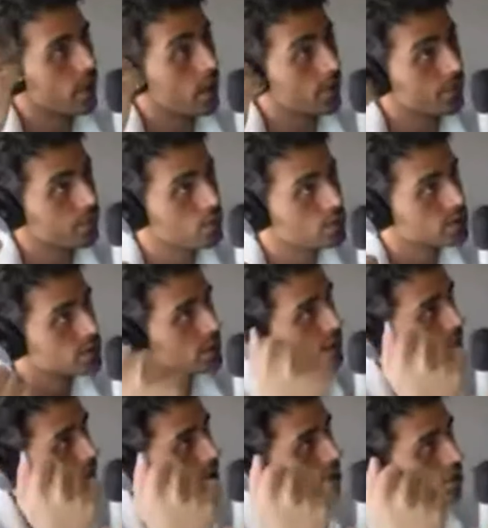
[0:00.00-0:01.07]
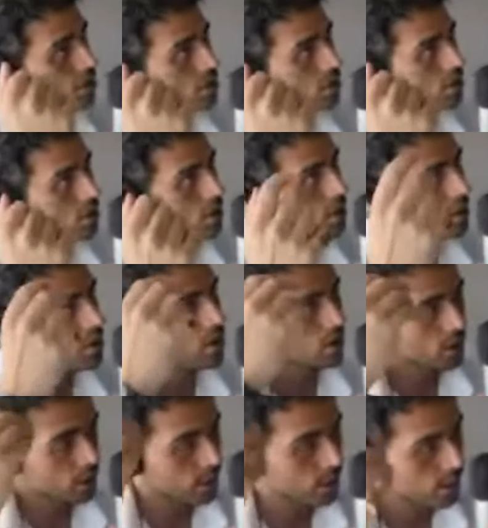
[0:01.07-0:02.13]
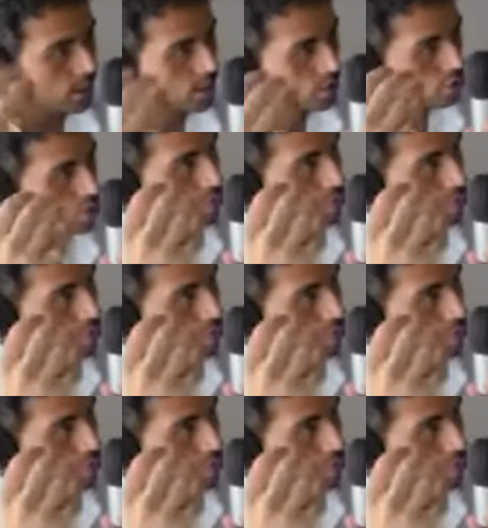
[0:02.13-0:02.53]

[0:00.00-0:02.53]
If you see it, you